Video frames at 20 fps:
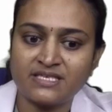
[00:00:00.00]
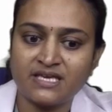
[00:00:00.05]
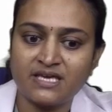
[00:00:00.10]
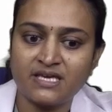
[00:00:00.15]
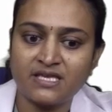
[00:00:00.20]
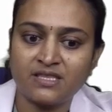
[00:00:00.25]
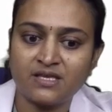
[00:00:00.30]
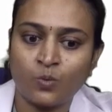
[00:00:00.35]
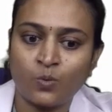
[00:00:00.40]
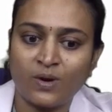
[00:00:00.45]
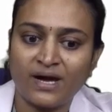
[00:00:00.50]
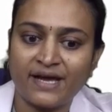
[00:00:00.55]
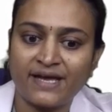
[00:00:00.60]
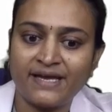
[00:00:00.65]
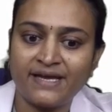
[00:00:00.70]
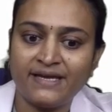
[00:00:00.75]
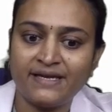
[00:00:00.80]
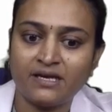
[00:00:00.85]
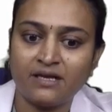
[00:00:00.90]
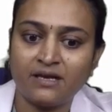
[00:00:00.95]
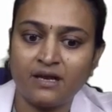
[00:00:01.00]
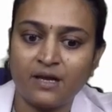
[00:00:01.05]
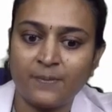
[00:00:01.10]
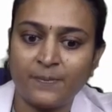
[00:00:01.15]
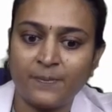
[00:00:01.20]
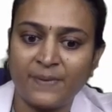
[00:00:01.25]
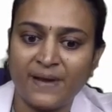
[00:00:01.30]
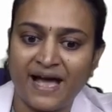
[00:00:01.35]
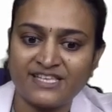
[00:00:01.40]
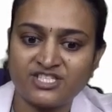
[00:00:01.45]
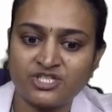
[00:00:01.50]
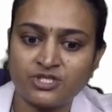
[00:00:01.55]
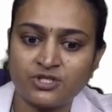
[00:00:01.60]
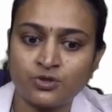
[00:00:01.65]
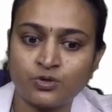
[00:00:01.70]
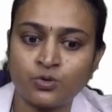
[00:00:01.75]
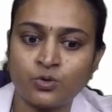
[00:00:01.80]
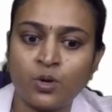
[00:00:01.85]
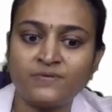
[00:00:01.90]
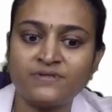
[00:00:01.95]
see the white color patch
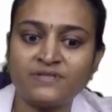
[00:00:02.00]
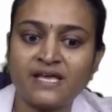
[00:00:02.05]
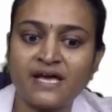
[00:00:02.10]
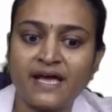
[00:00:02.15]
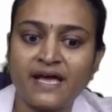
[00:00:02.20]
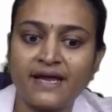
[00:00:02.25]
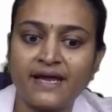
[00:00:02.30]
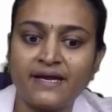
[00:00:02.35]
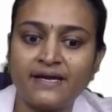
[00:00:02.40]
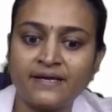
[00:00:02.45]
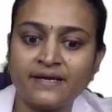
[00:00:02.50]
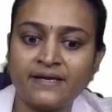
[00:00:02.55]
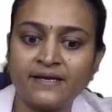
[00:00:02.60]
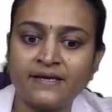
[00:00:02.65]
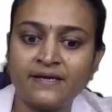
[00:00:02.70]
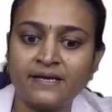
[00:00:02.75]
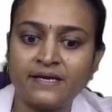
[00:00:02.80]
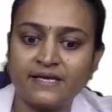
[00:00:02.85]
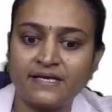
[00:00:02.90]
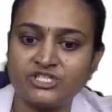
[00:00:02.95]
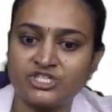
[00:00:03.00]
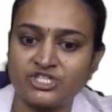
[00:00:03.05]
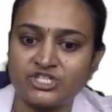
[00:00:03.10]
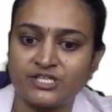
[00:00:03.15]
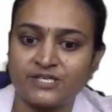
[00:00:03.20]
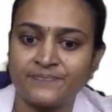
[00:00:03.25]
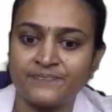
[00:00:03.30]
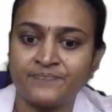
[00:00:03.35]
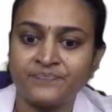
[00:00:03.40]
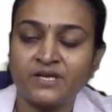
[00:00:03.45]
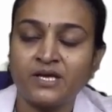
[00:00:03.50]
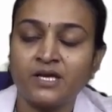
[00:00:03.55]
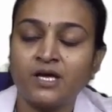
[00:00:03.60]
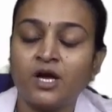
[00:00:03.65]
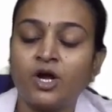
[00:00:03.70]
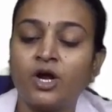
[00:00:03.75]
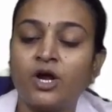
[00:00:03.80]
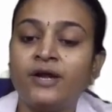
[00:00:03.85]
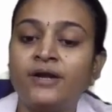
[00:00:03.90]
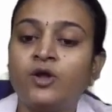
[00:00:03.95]
throughout the entire lesion.
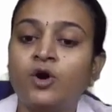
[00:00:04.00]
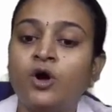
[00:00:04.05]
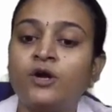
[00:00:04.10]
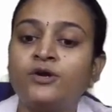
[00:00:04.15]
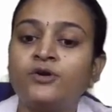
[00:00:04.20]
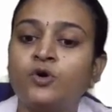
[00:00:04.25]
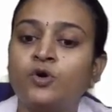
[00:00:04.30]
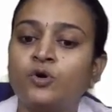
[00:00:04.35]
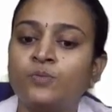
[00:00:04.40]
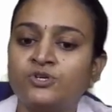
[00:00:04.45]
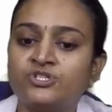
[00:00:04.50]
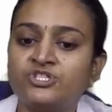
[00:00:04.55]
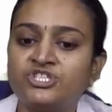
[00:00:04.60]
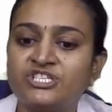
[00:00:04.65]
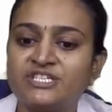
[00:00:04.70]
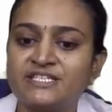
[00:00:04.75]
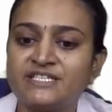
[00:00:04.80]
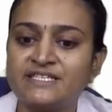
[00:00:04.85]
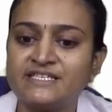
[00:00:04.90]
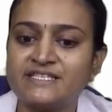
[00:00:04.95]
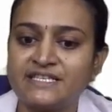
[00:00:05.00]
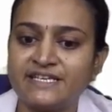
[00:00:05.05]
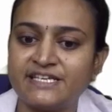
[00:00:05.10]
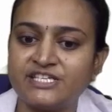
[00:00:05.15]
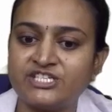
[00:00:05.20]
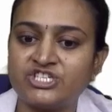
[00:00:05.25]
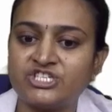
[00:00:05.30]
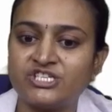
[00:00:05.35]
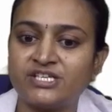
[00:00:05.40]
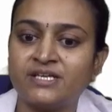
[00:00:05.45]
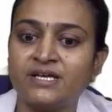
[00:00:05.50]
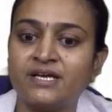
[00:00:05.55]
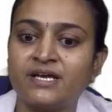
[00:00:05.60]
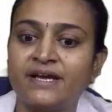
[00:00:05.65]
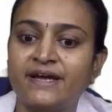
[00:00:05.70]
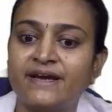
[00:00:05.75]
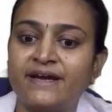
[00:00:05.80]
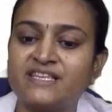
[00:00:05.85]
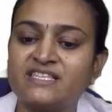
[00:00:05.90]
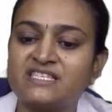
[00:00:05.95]
A non-homogeneous lesion,
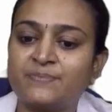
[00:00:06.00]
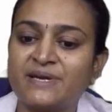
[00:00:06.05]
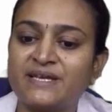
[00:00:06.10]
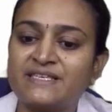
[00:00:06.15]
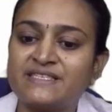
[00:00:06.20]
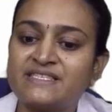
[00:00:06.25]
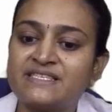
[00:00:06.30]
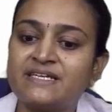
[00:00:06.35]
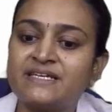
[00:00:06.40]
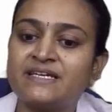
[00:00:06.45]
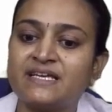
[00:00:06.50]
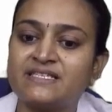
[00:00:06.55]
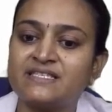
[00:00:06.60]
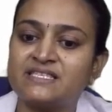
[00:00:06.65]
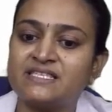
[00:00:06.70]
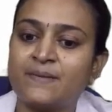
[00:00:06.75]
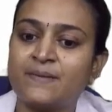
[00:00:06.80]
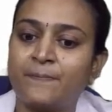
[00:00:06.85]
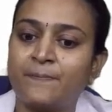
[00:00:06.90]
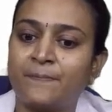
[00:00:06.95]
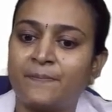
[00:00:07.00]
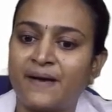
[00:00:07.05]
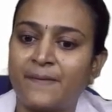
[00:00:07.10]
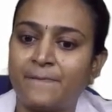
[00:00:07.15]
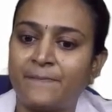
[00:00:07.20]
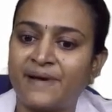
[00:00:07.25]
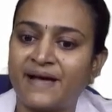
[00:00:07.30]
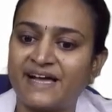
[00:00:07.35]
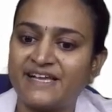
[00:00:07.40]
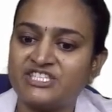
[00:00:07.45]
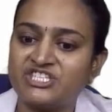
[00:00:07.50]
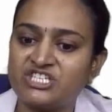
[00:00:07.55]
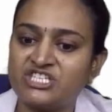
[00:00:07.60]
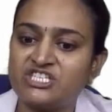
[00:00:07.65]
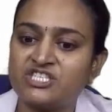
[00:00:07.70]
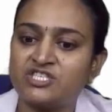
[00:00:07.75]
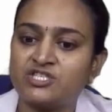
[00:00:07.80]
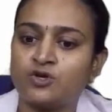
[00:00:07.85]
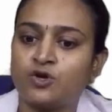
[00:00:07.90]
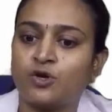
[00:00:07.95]
it is present as a
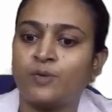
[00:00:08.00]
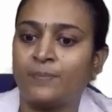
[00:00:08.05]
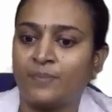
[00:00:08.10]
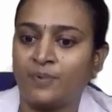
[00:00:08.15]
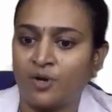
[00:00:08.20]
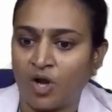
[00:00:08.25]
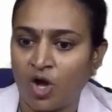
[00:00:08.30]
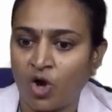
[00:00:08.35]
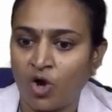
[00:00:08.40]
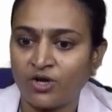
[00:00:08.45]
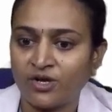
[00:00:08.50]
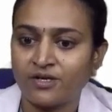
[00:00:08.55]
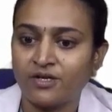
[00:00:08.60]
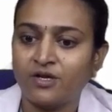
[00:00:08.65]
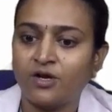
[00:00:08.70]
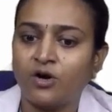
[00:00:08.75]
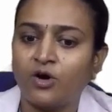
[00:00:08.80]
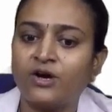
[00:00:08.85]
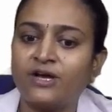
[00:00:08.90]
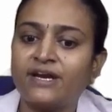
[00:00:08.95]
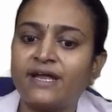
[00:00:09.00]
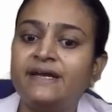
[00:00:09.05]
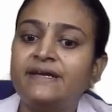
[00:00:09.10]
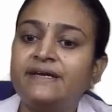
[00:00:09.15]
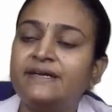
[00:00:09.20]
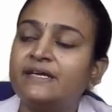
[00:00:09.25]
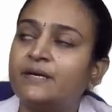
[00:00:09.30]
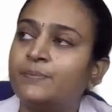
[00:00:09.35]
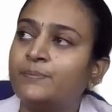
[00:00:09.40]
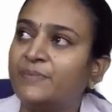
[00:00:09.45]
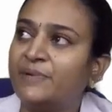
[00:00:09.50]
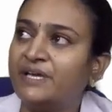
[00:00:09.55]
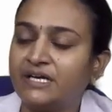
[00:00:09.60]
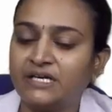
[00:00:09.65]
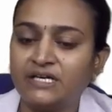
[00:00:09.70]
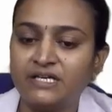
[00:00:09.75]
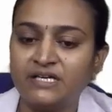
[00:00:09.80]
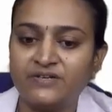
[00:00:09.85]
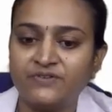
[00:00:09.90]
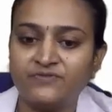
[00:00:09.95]
patches or plaque or
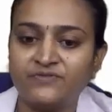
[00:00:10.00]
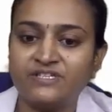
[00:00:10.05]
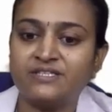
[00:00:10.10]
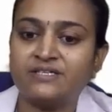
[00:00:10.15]
intermingled